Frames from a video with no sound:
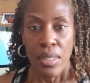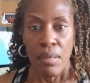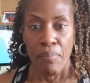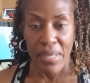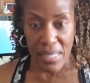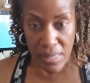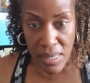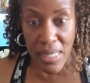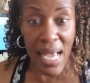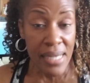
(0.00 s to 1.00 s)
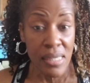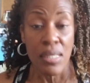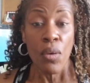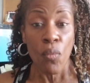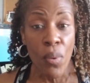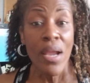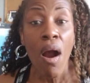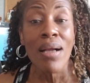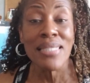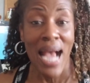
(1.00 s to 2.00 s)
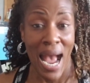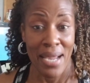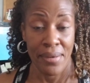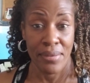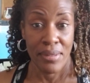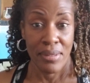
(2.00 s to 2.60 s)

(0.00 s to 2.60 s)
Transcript: Because yes, we are tired.